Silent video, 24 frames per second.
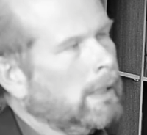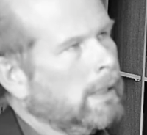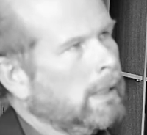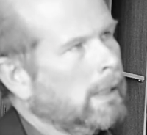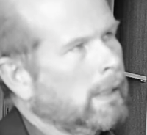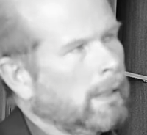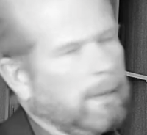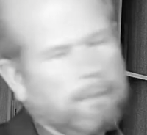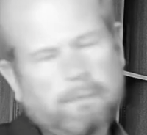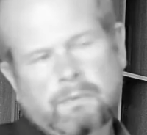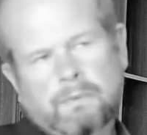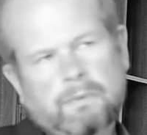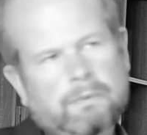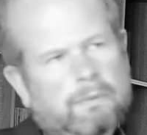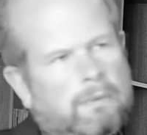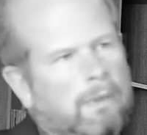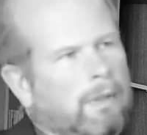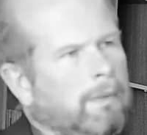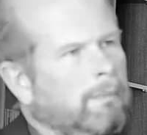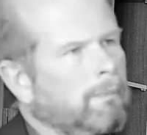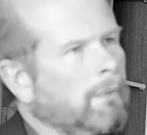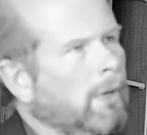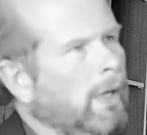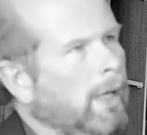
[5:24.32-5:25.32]

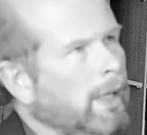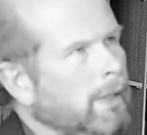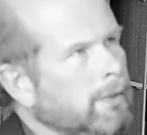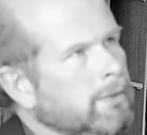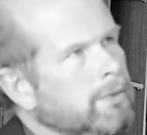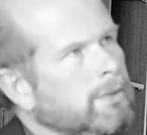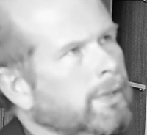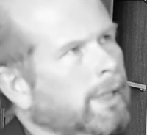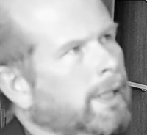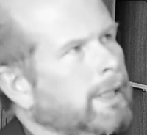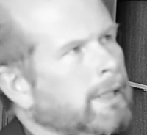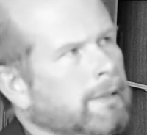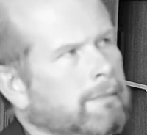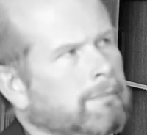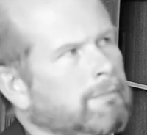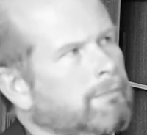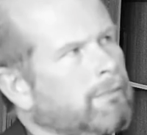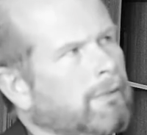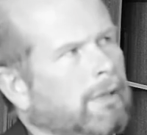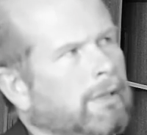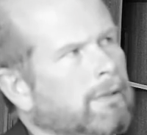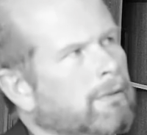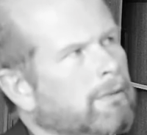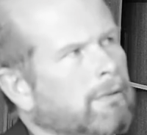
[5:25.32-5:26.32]
on my own training
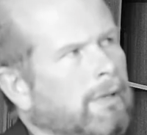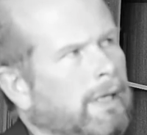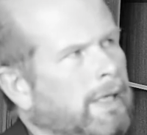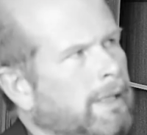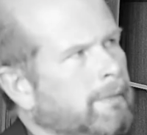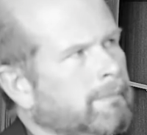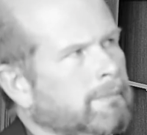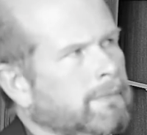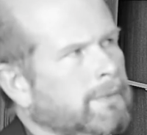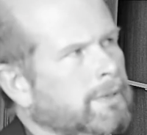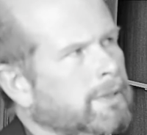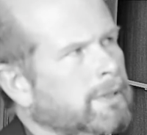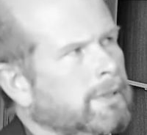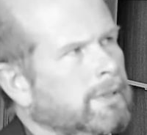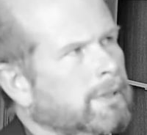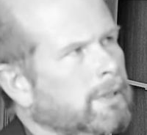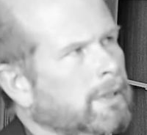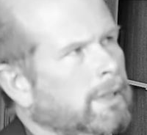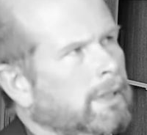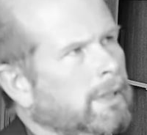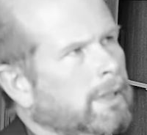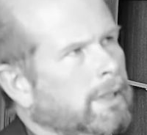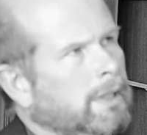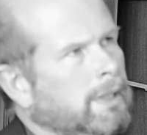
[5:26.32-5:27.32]
programs
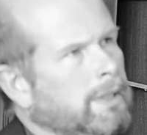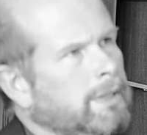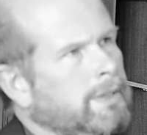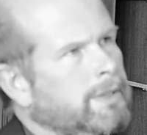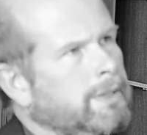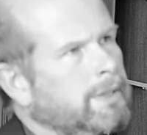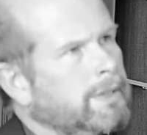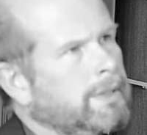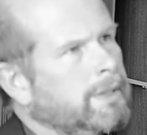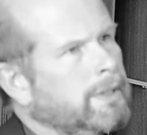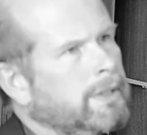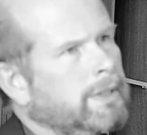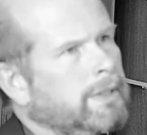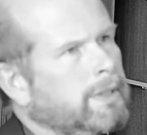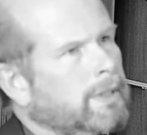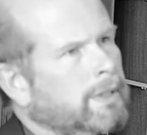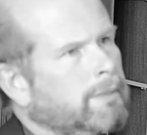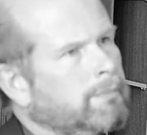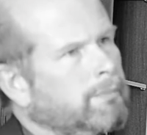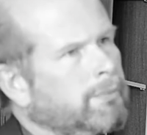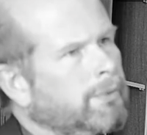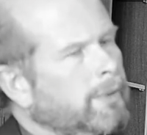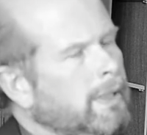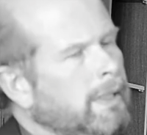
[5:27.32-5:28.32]

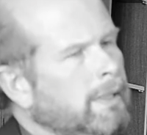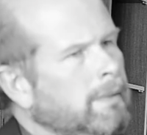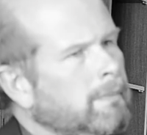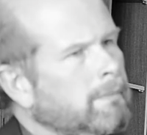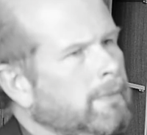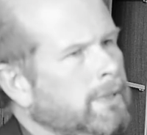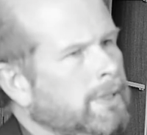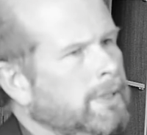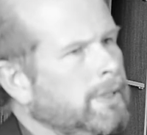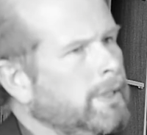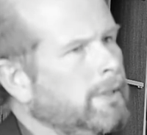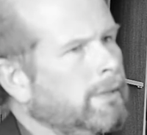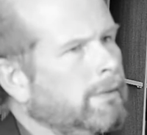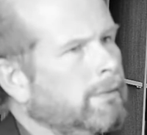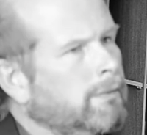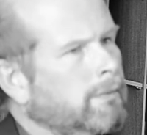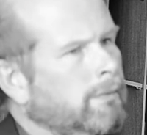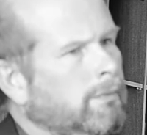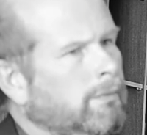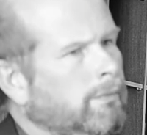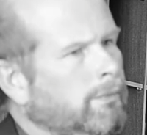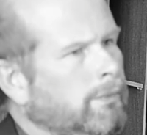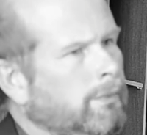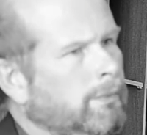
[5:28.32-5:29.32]
bring
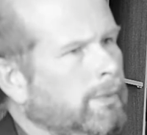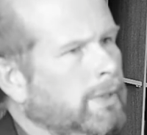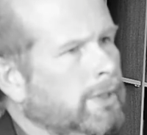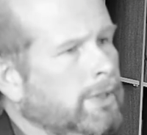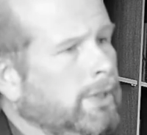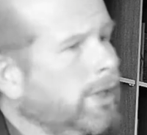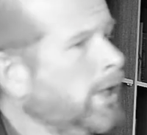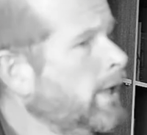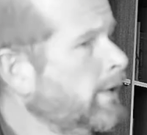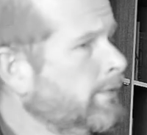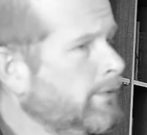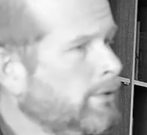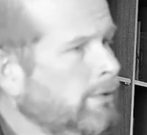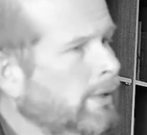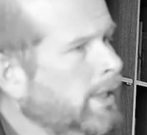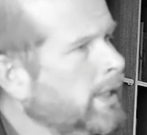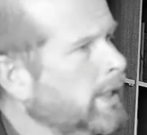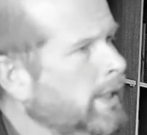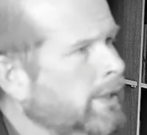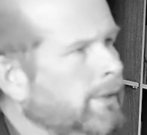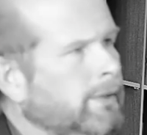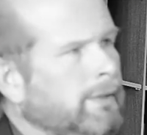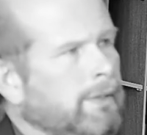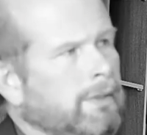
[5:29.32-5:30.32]
material for which I have great
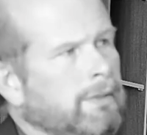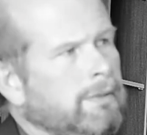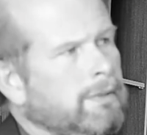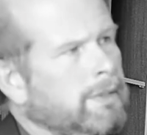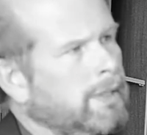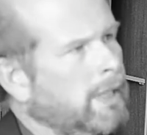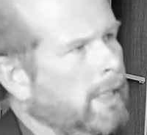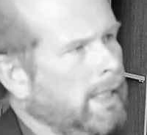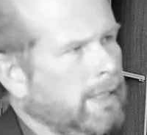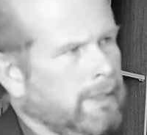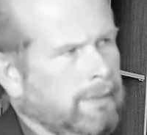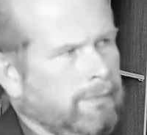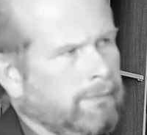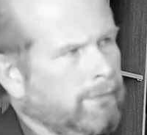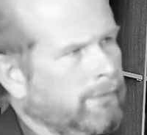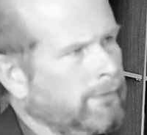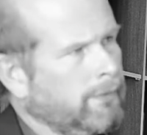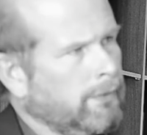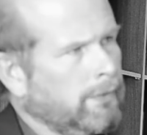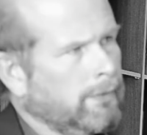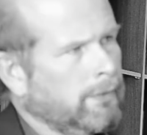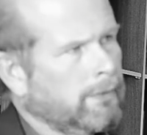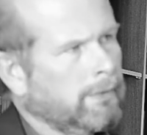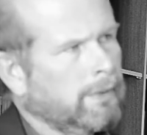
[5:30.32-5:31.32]
enthusiasm
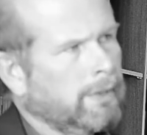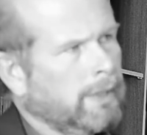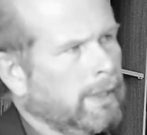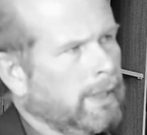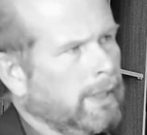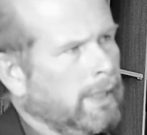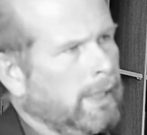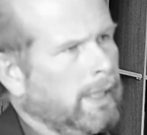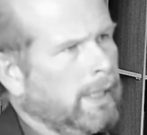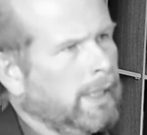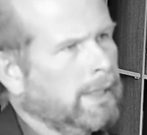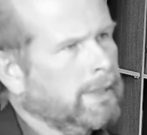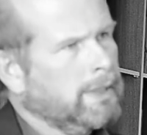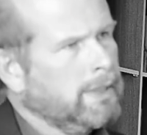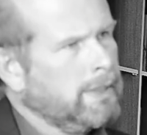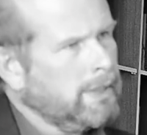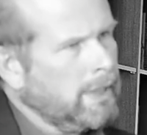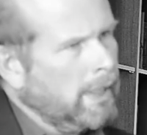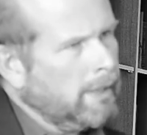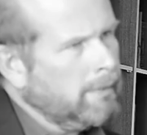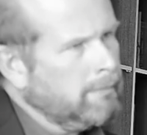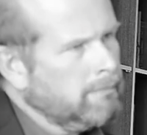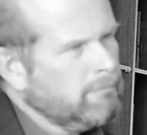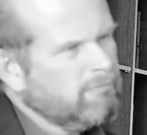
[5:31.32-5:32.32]
for and
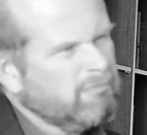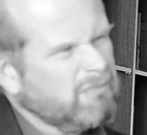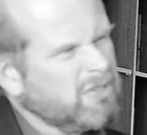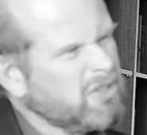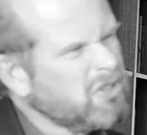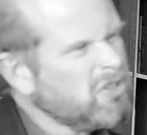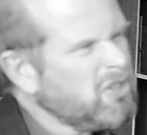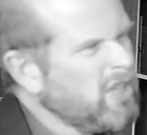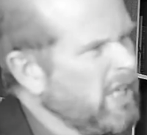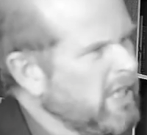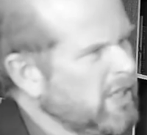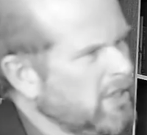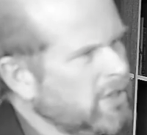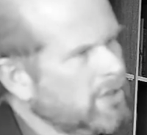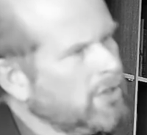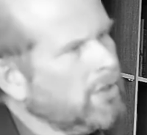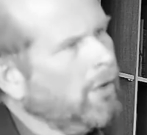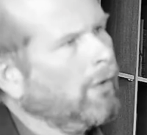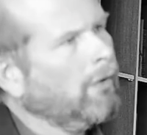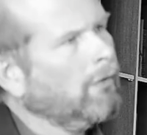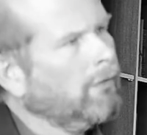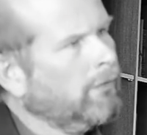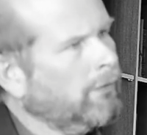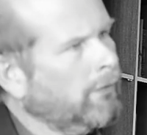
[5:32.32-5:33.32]
some sense
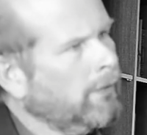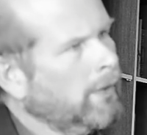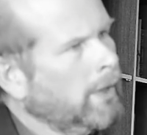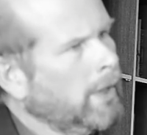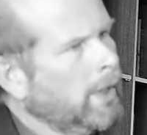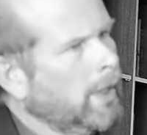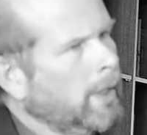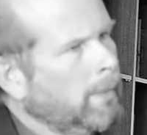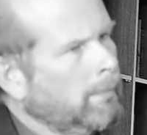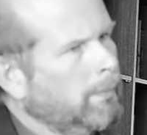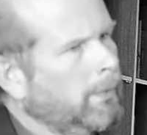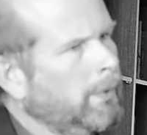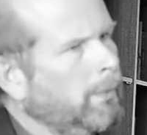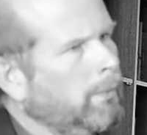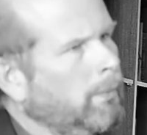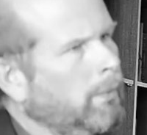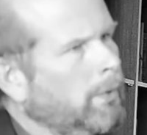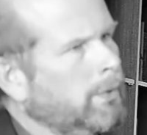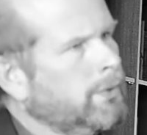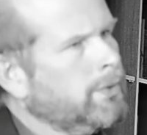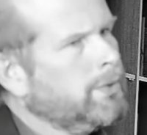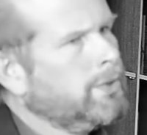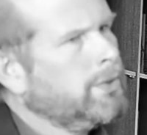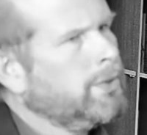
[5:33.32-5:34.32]
of, but
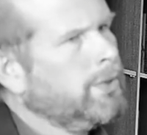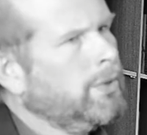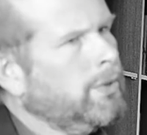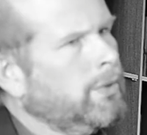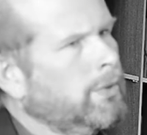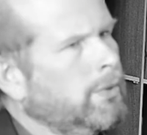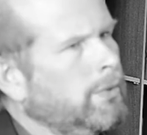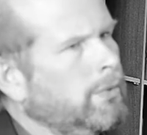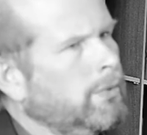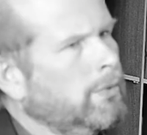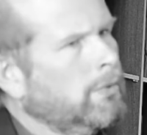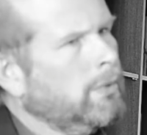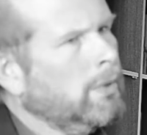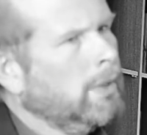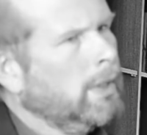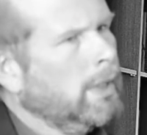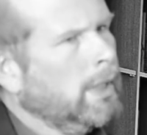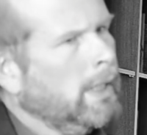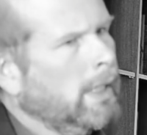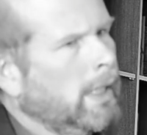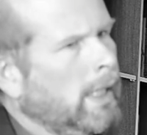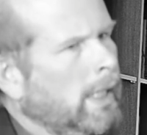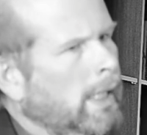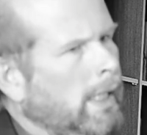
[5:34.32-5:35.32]
want to
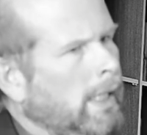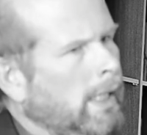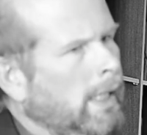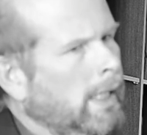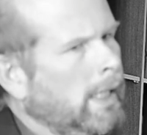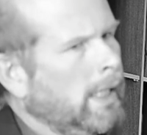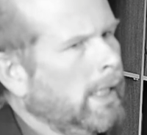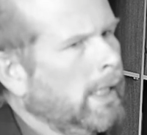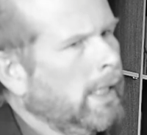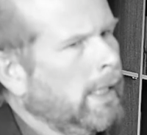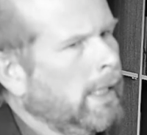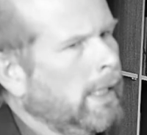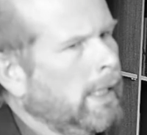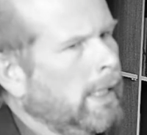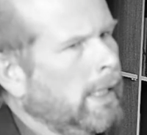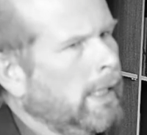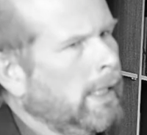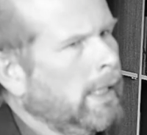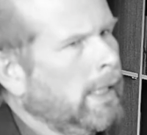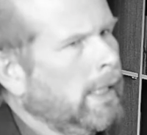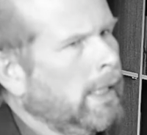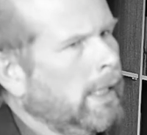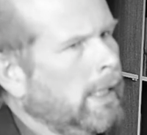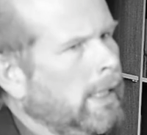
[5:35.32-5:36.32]

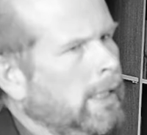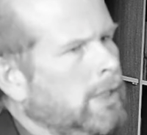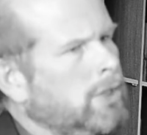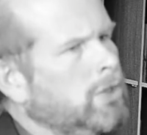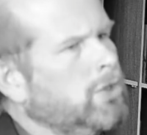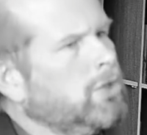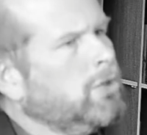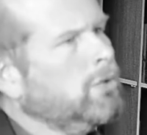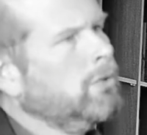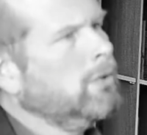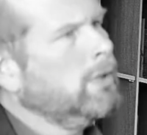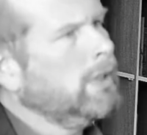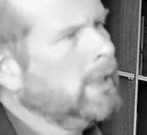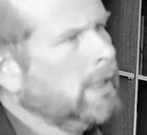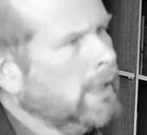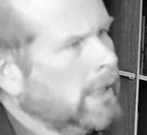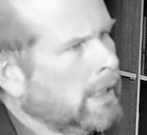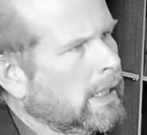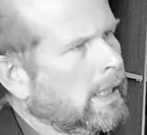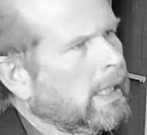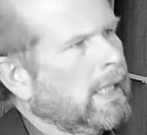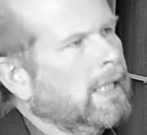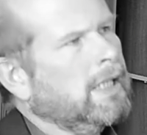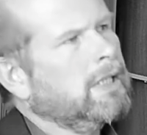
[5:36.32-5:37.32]
enjoy the
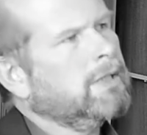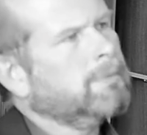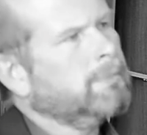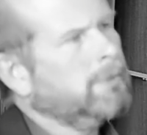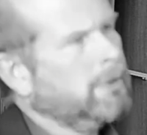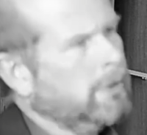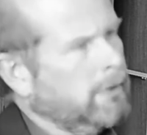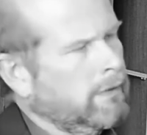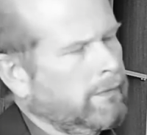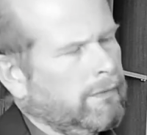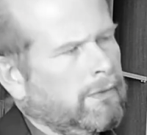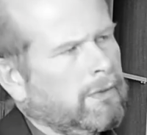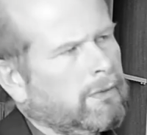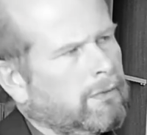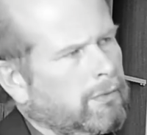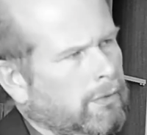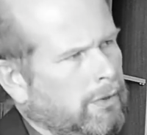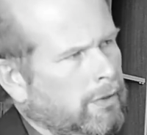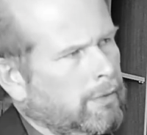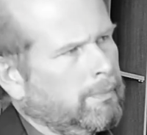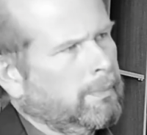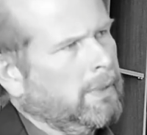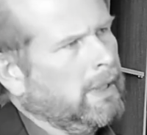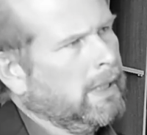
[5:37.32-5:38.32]
engagement of the
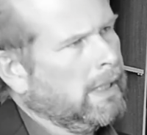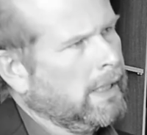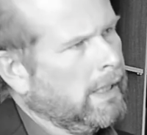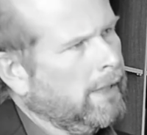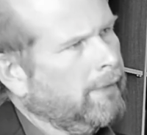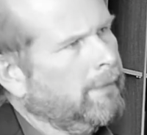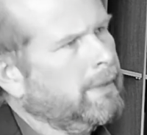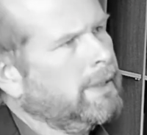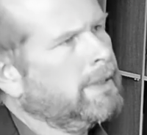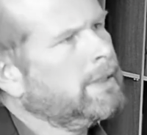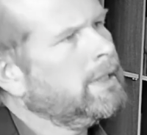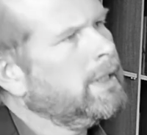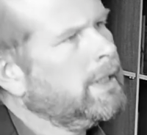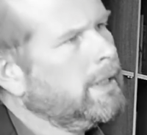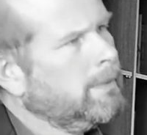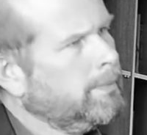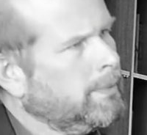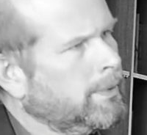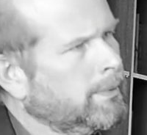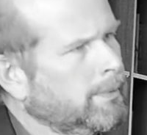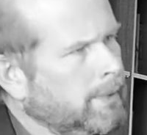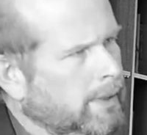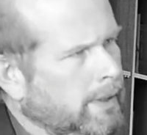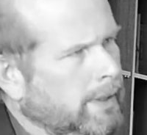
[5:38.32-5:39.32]
group in going
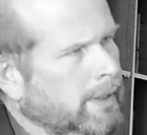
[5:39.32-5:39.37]
deeper with